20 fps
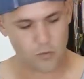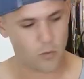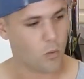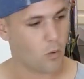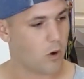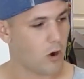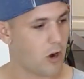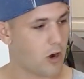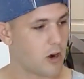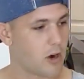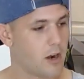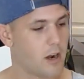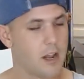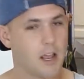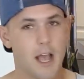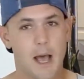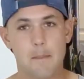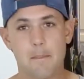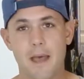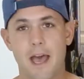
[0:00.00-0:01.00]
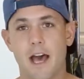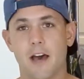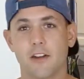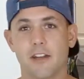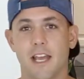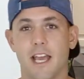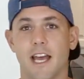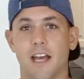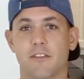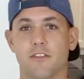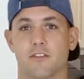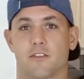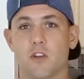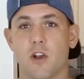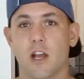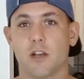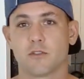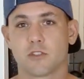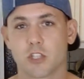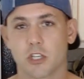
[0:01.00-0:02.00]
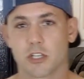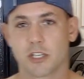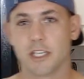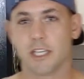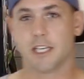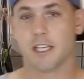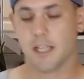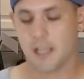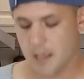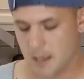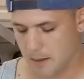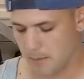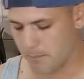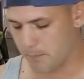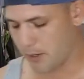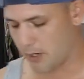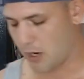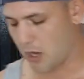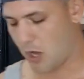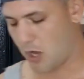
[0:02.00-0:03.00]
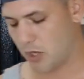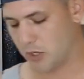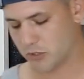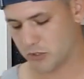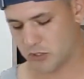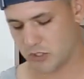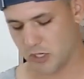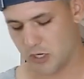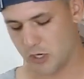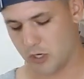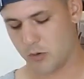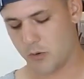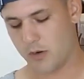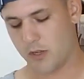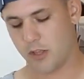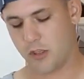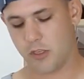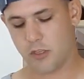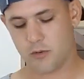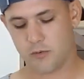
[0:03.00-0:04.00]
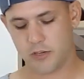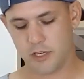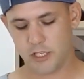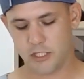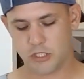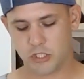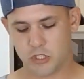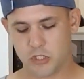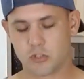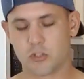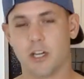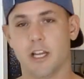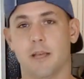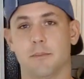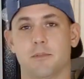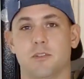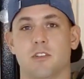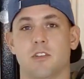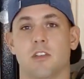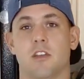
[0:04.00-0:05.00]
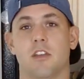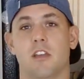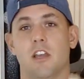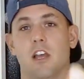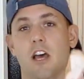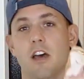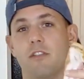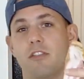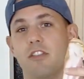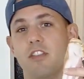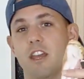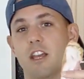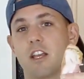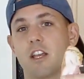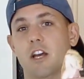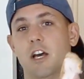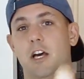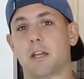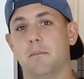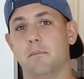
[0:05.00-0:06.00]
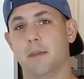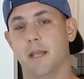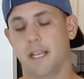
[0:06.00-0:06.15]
for 1.5 pounds of ground turkey, but also 3 strips of thick cut